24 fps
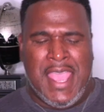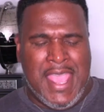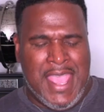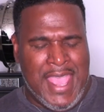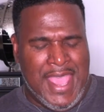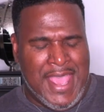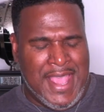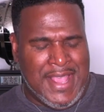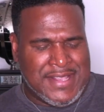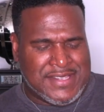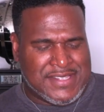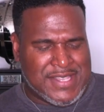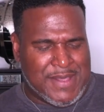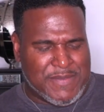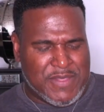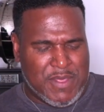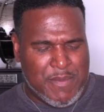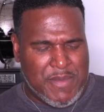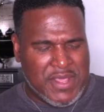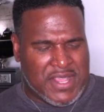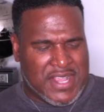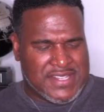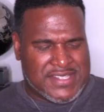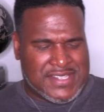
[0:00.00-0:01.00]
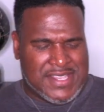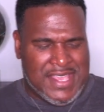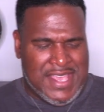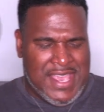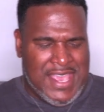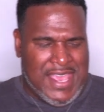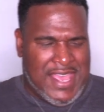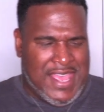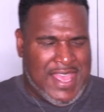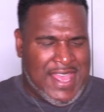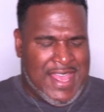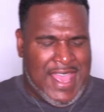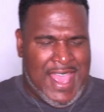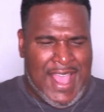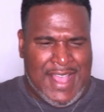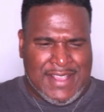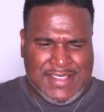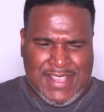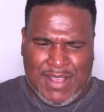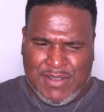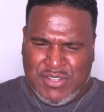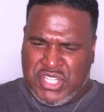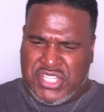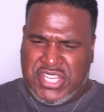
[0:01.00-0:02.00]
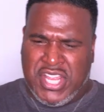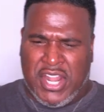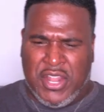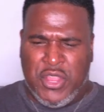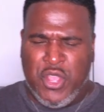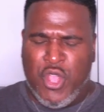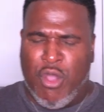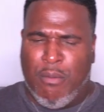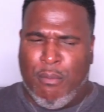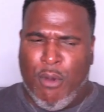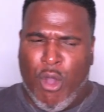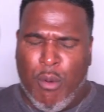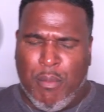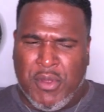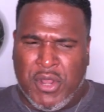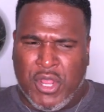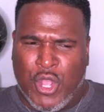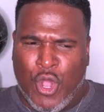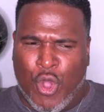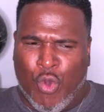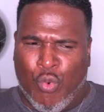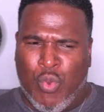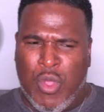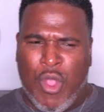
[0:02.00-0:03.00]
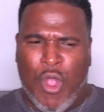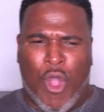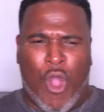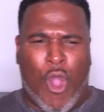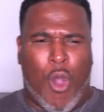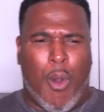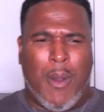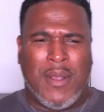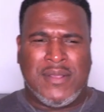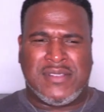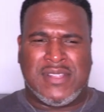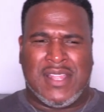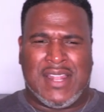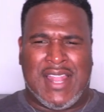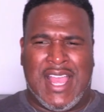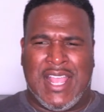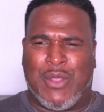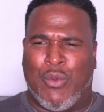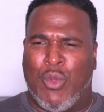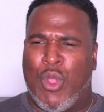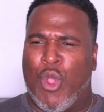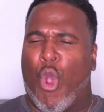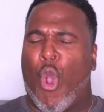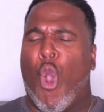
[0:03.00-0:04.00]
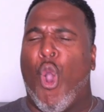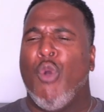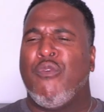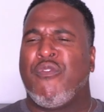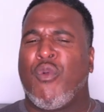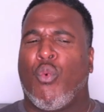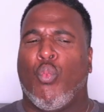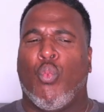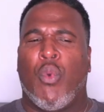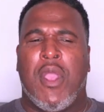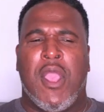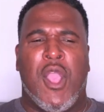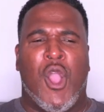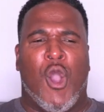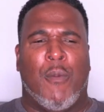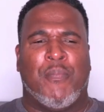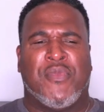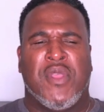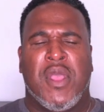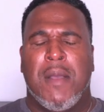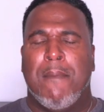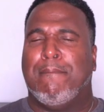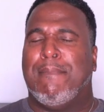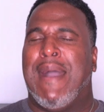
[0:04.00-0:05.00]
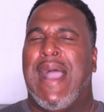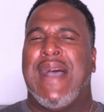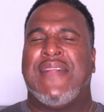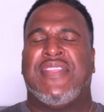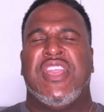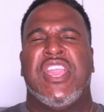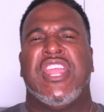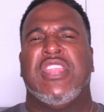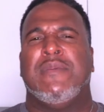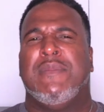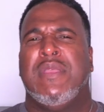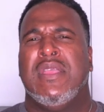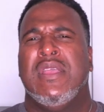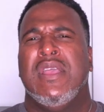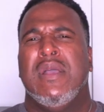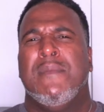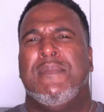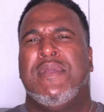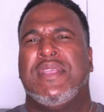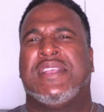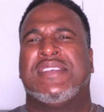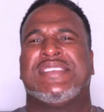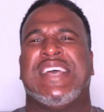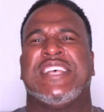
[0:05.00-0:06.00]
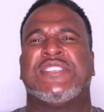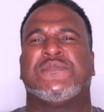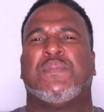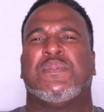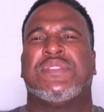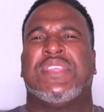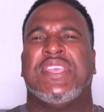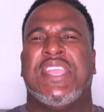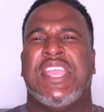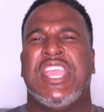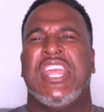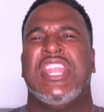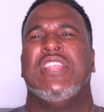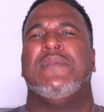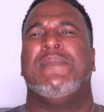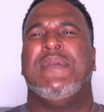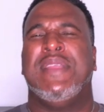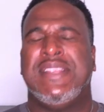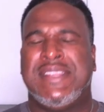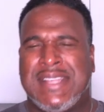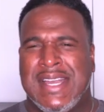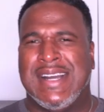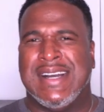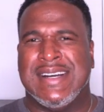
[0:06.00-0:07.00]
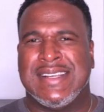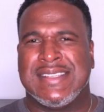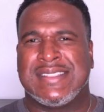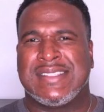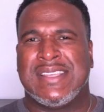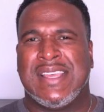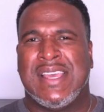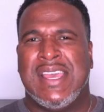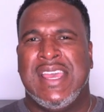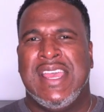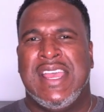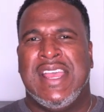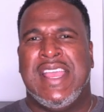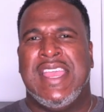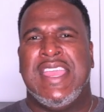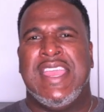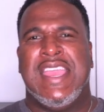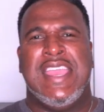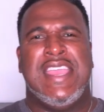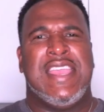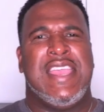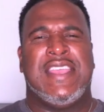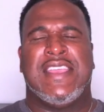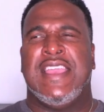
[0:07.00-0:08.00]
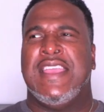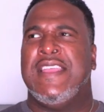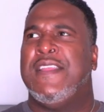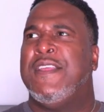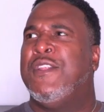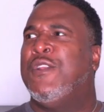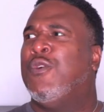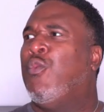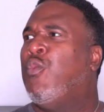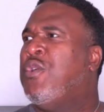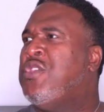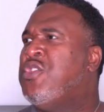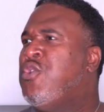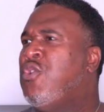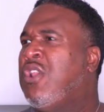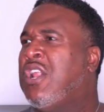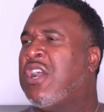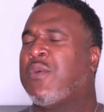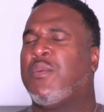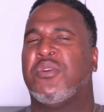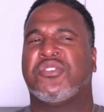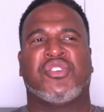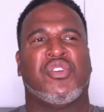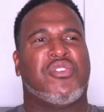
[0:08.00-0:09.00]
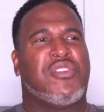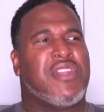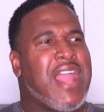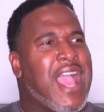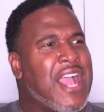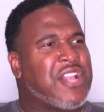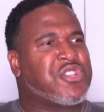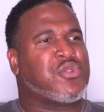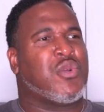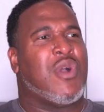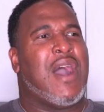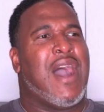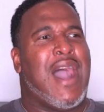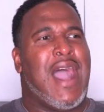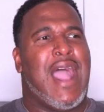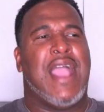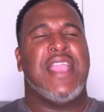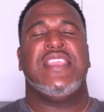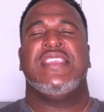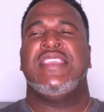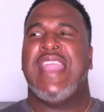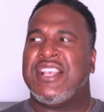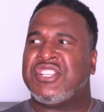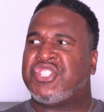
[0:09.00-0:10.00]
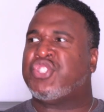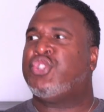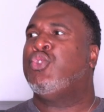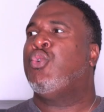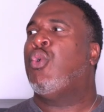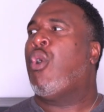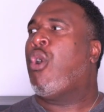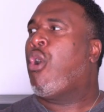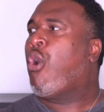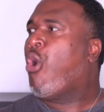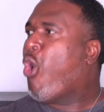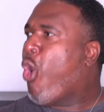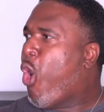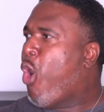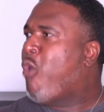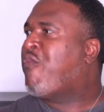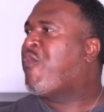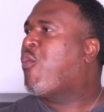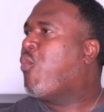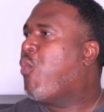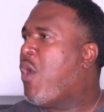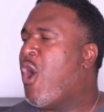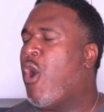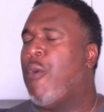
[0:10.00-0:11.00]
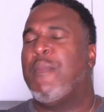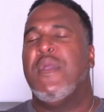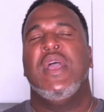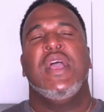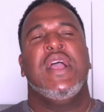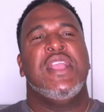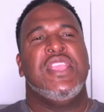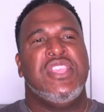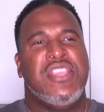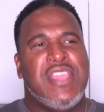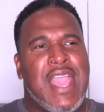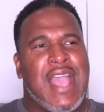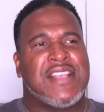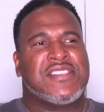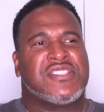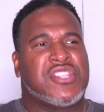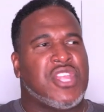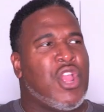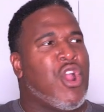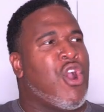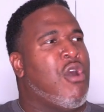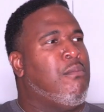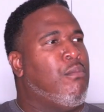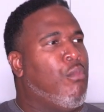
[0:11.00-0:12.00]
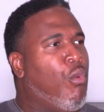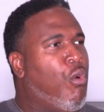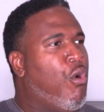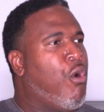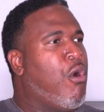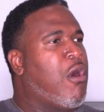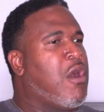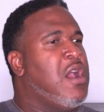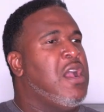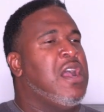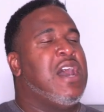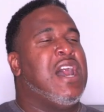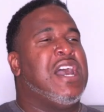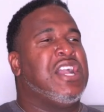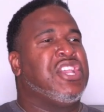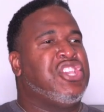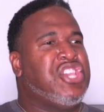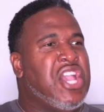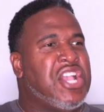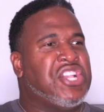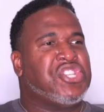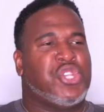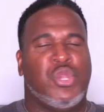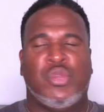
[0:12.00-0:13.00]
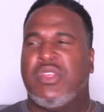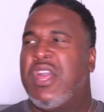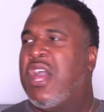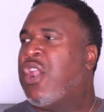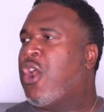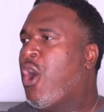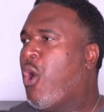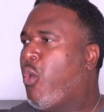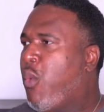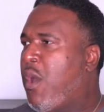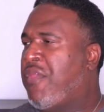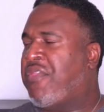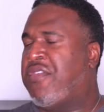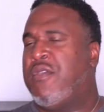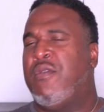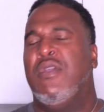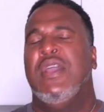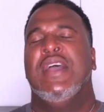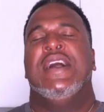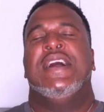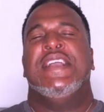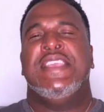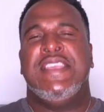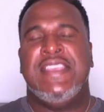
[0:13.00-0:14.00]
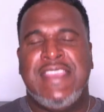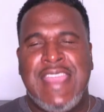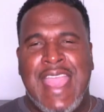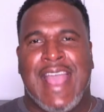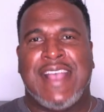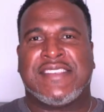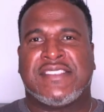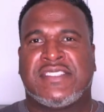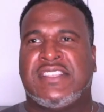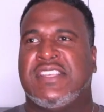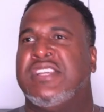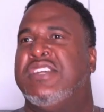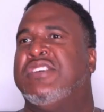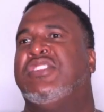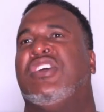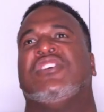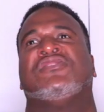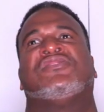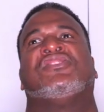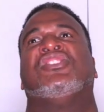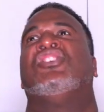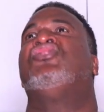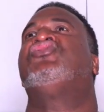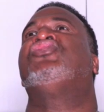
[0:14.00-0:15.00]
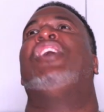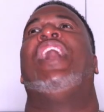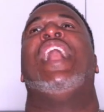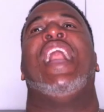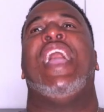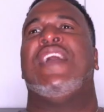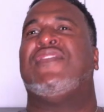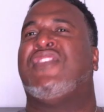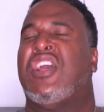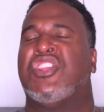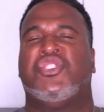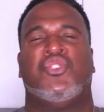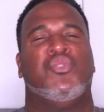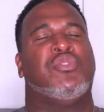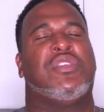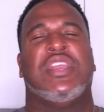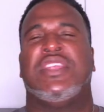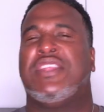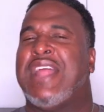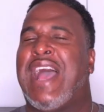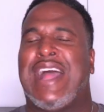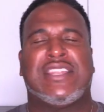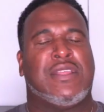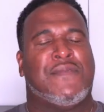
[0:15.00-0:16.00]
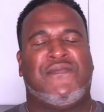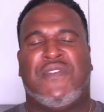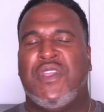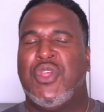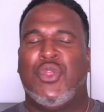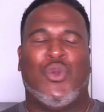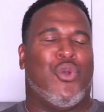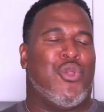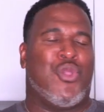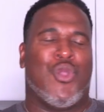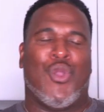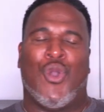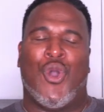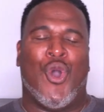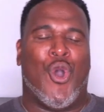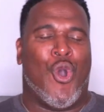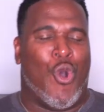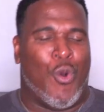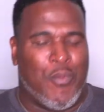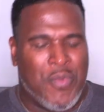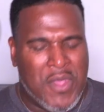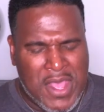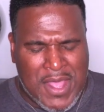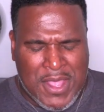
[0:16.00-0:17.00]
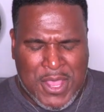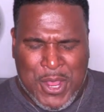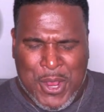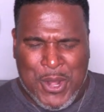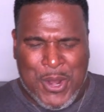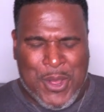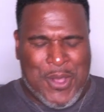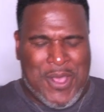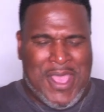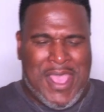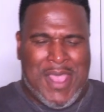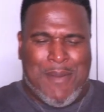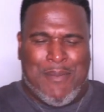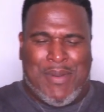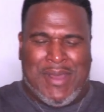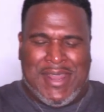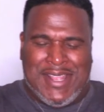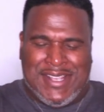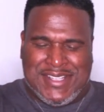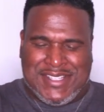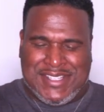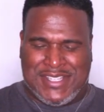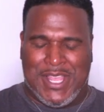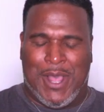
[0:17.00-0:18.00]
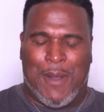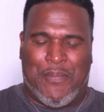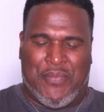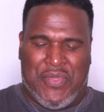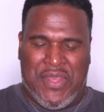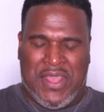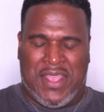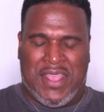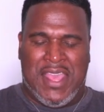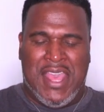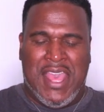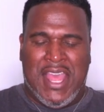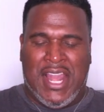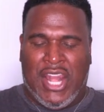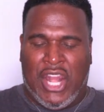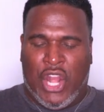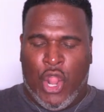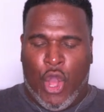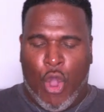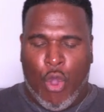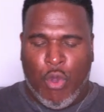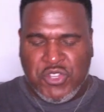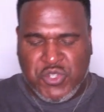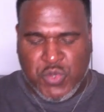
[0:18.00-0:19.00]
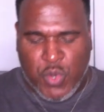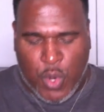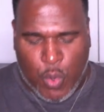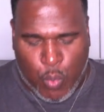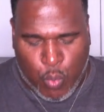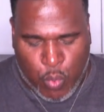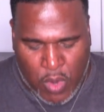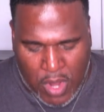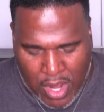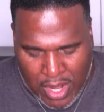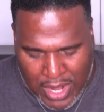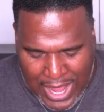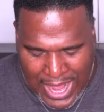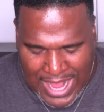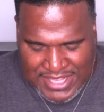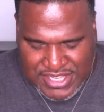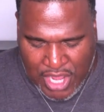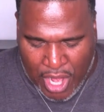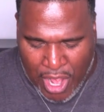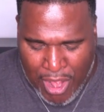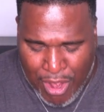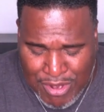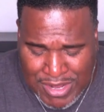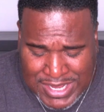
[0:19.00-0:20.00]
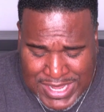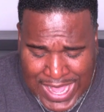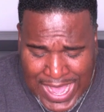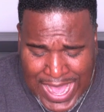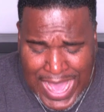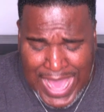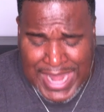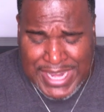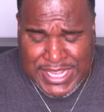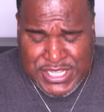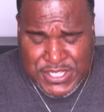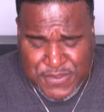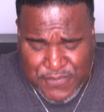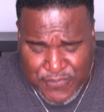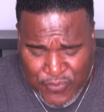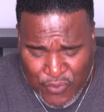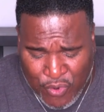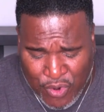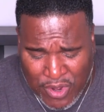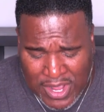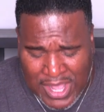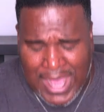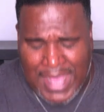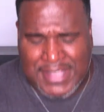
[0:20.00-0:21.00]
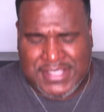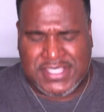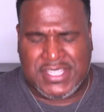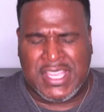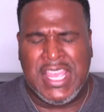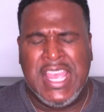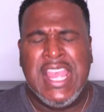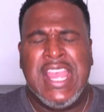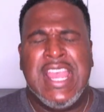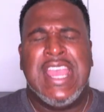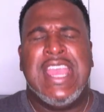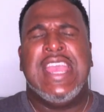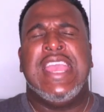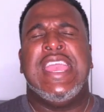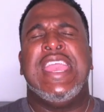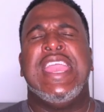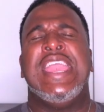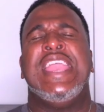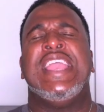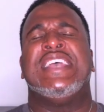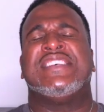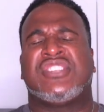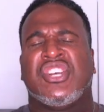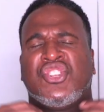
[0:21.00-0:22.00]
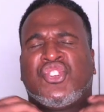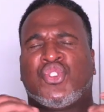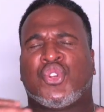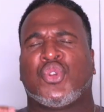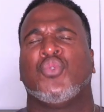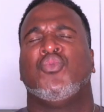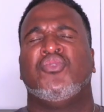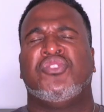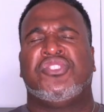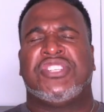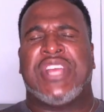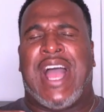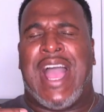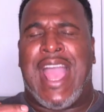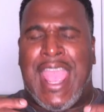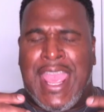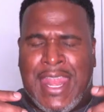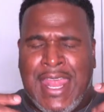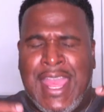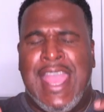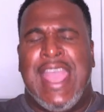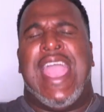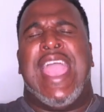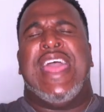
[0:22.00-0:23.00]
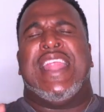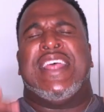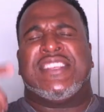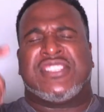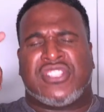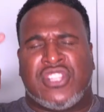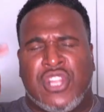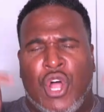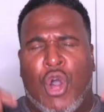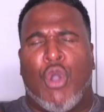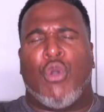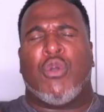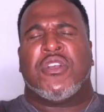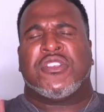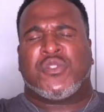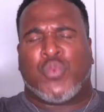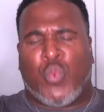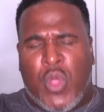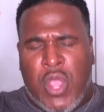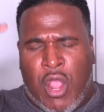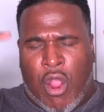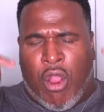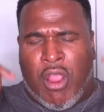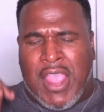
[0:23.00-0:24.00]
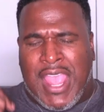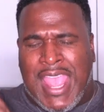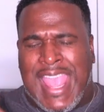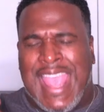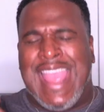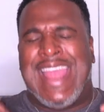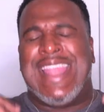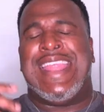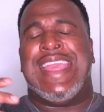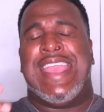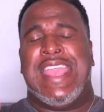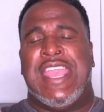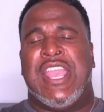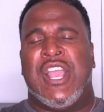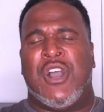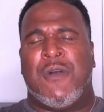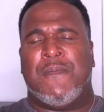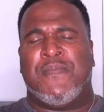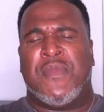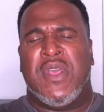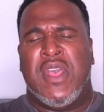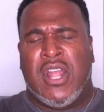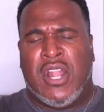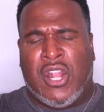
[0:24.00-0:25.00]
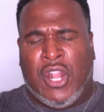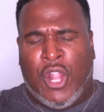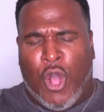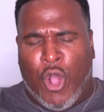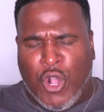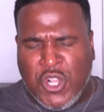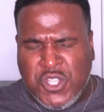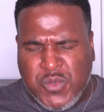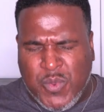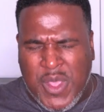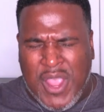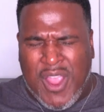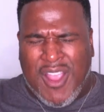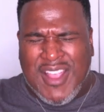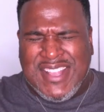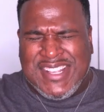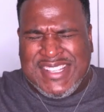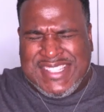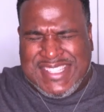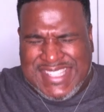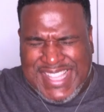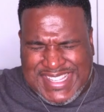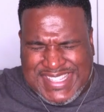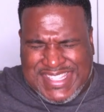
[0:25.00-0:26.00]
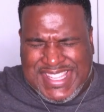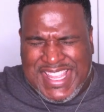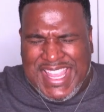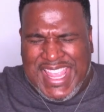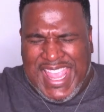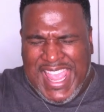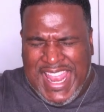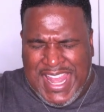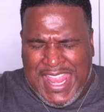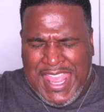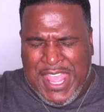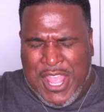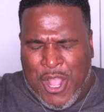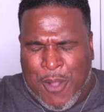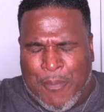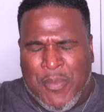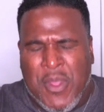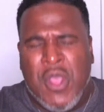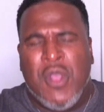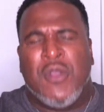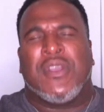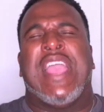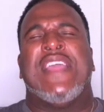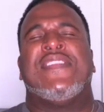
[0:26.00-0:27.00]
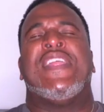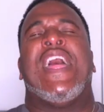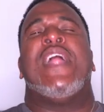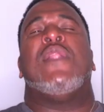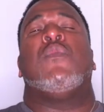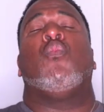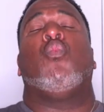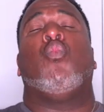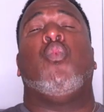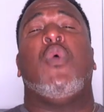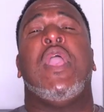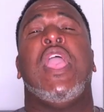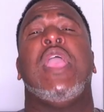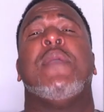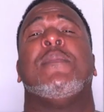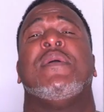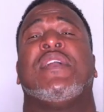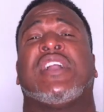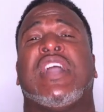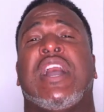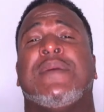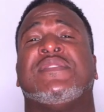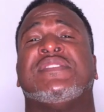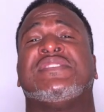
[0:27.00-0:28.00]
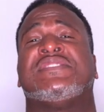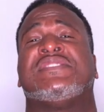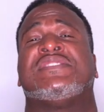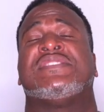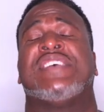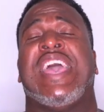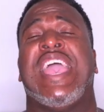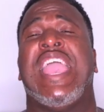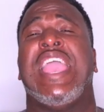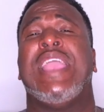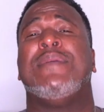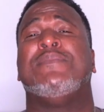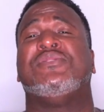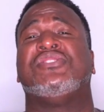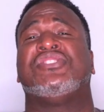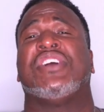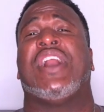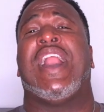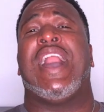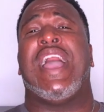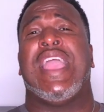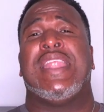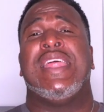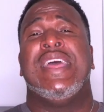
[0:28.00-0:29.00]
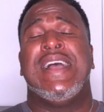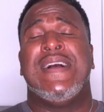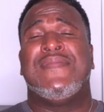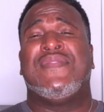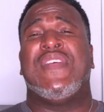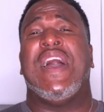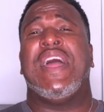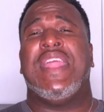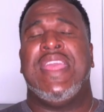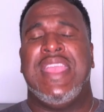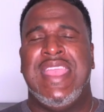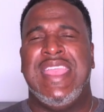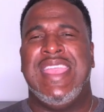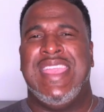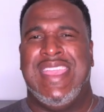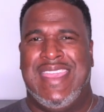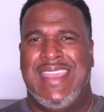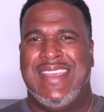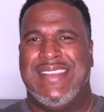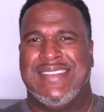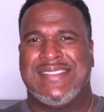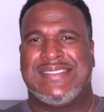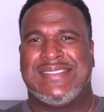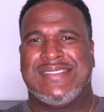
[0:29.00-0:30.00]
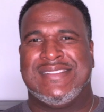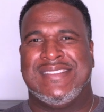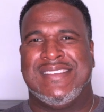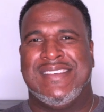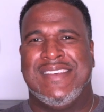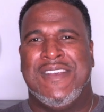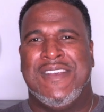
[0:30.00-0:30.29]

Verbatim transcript: It's something because, as I was just telling you a moment ago, we always look like we are overwhelmed by the enemy because that's what the enemy does. He, he, he, you know, when you look with your natural eye, yes, you are overwhelmed. Yes, there are more against you than are with you. Yes, there's a giant that you cannot defeat on your own. You know, eh, but it's something. Long as we realize our God is for us. He is the true giant. And as long as we are in Him, long as we are existing in Him, okay, that we become the same giant that He is.